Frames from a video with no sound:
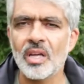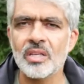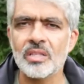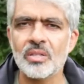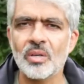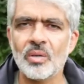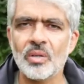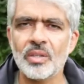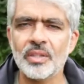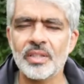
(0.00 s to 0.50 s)

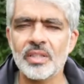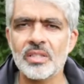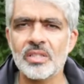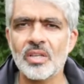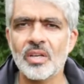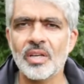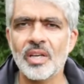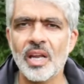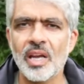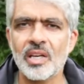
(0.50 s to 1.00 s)
So all this
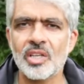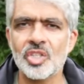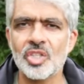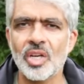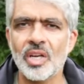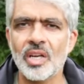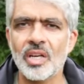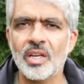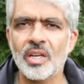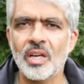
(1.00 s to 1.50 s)

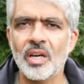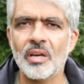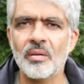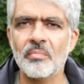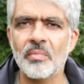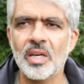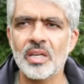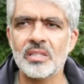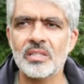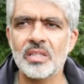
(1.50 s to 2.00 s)
connection
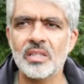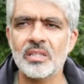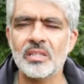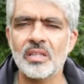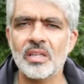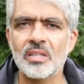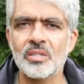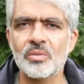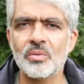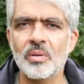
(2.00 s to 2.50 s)
makes it
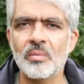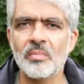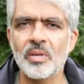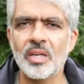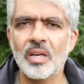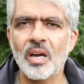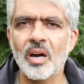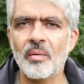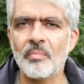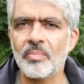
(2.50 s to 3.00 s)

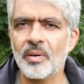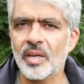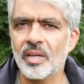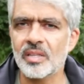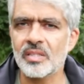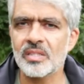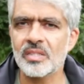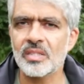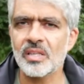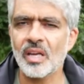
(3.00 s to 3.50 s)
extremely
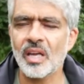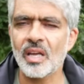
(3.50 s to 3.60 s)
complex,